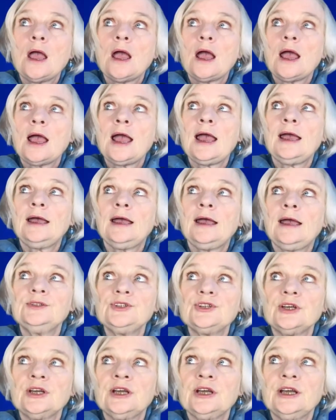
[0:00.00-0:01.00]

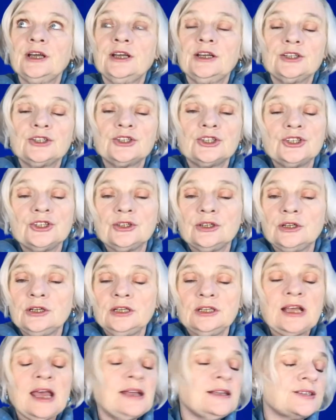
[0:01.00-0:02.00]
And
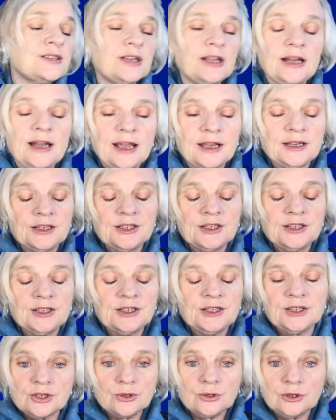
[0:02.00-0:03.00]
it escalated
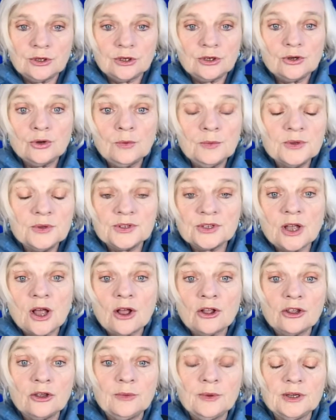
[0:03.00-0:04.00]

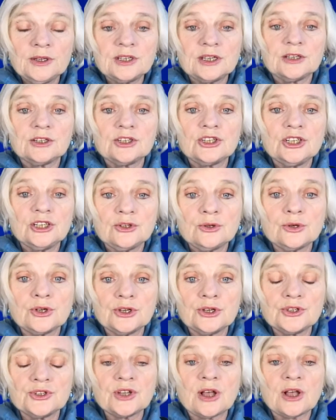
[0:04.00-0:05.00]
into an enormous
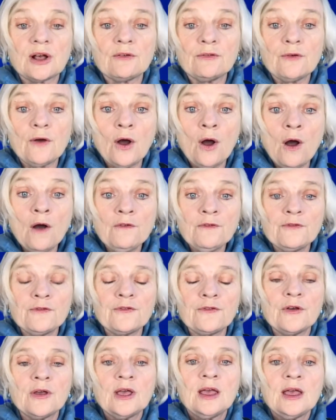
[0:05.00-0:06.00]
argument, and she took
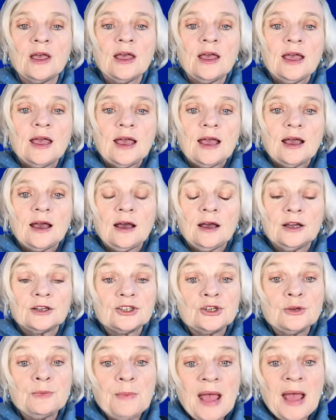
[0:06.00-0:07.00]
herself off
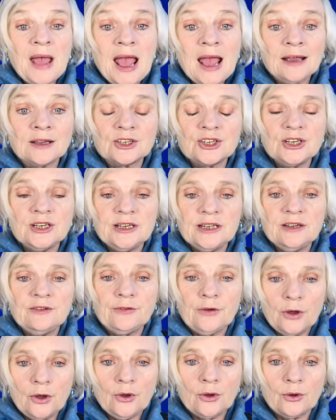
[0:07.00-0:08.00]
to
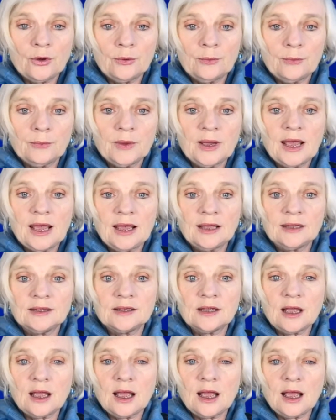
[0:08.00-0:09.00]
pack to leave
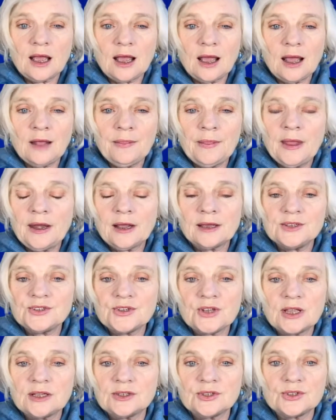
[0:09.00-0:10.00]
home. And
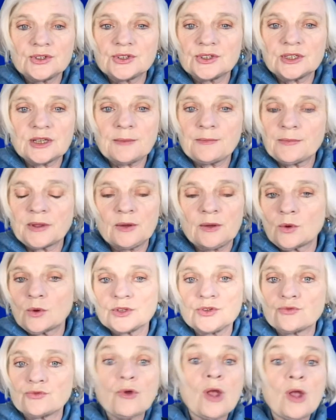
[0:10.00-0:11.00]
then I sensed
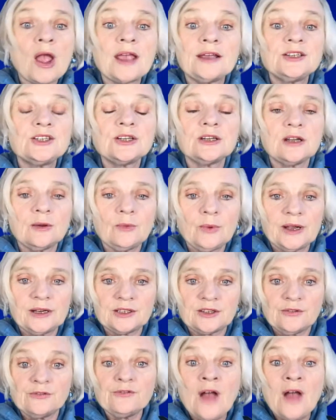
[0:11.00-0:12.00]
something wasn't right, and
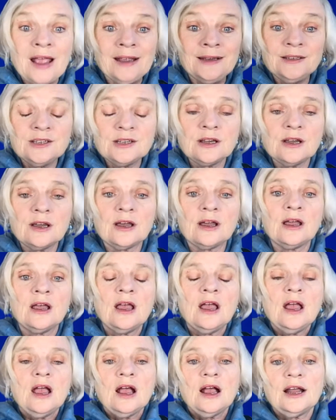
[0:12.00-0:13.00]
I went to find
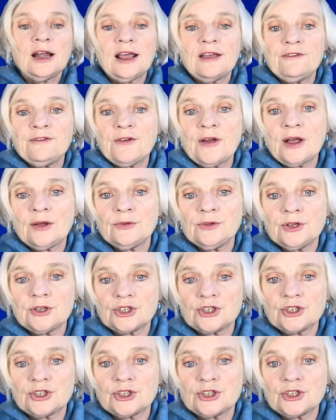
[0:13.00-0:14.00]
her, and I found
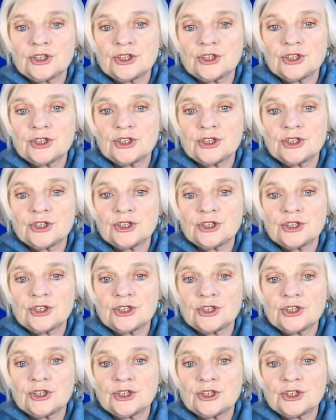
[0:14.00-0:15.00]
that she'd taken her
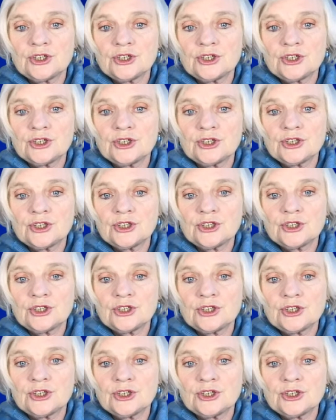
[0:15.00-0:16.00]
life in her
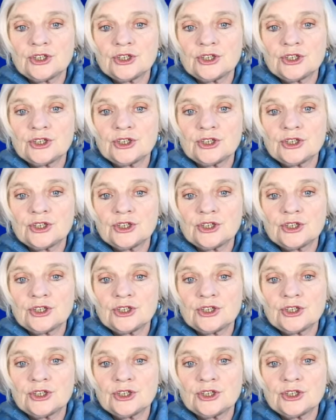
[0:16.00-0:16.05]
shower.